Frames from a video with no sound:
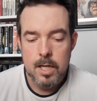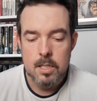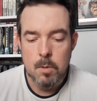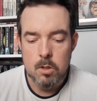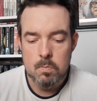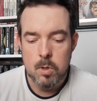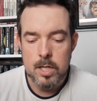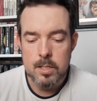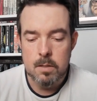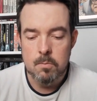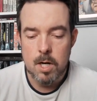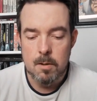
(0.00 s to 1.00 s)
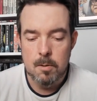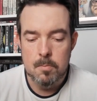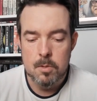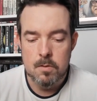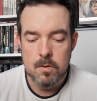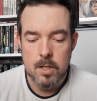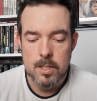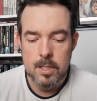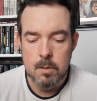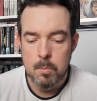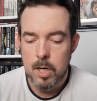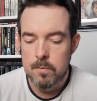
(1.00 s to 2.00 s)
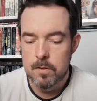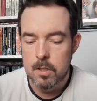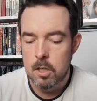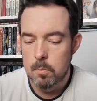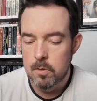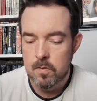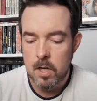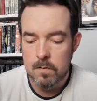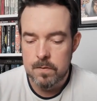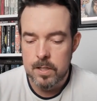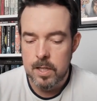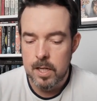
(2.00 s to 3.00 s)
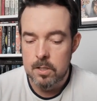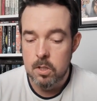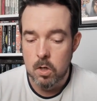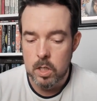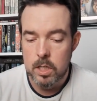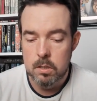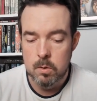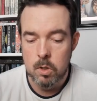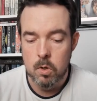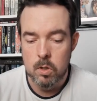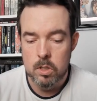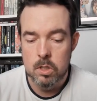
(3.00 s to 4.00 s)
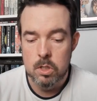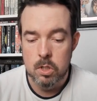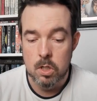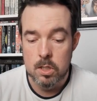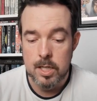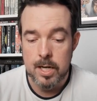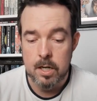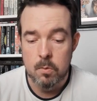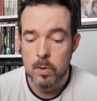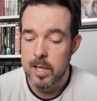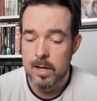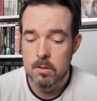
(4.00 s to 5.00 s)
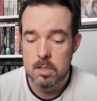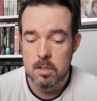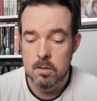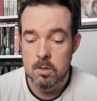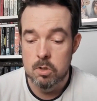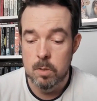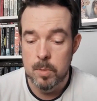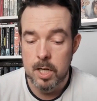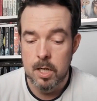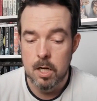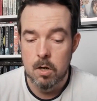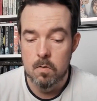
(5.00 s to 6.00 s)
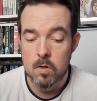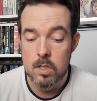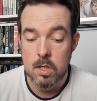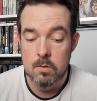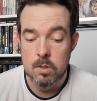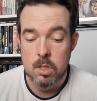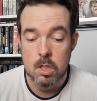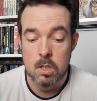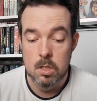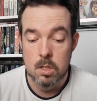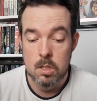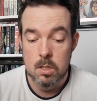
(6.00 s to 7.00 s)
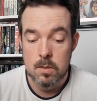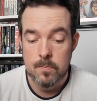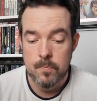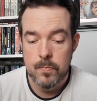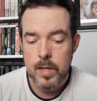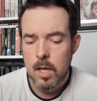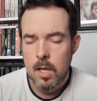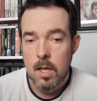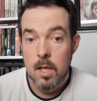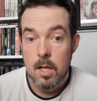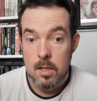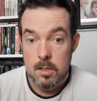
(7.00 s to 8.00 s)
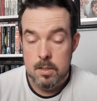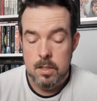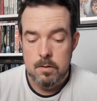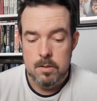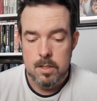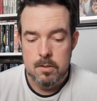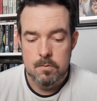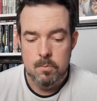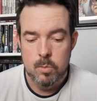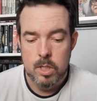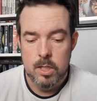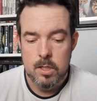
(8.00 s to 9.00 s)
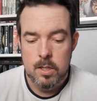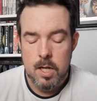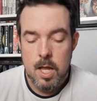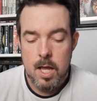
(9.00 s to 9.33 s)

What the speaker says: His most pressing problems are finding the perfect cup of coffee and talking to a gorgeous shuttle tech without tripping over his own tongue. Yeah, sounds familiar.